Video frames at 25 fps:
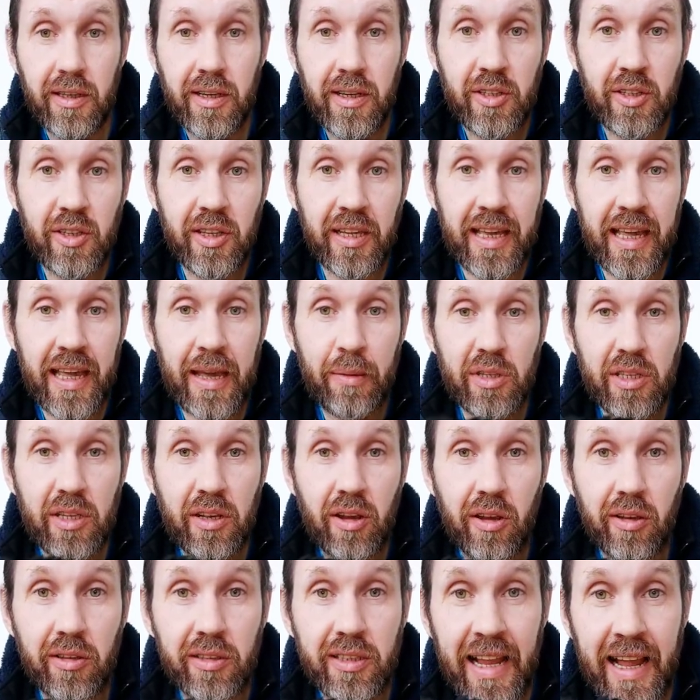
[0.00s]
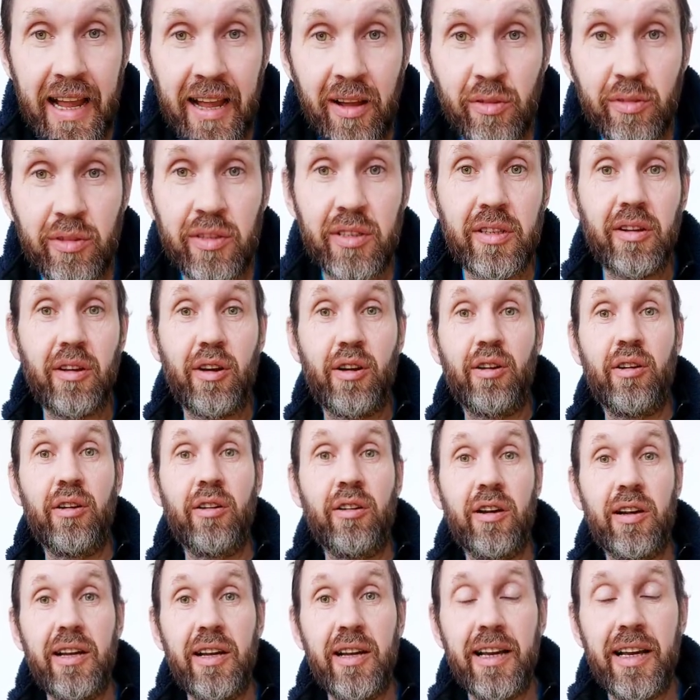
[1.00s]
So the game is called Town
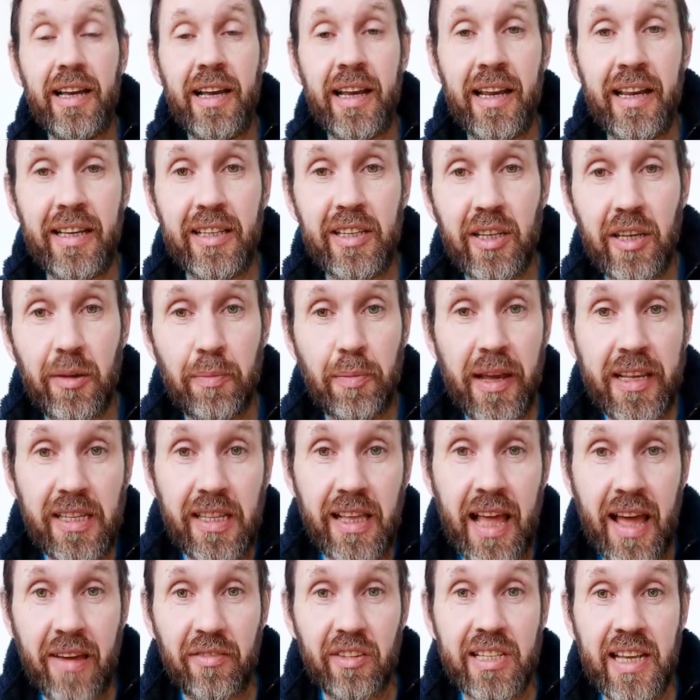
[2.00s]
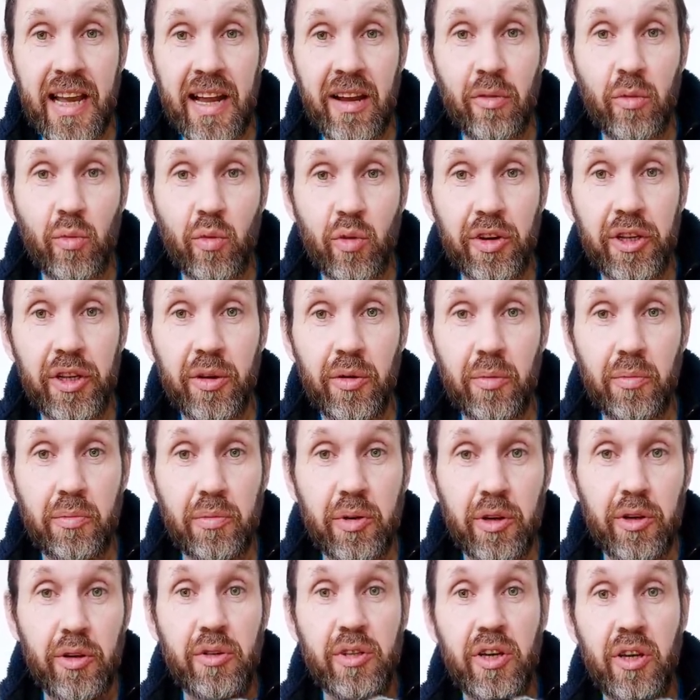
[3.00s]
Star, and basically have a town where you
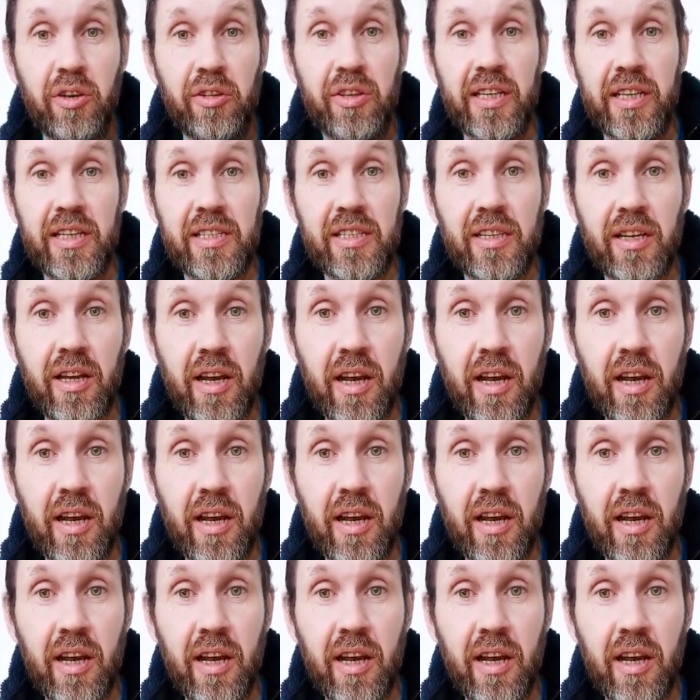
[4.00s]
produce all these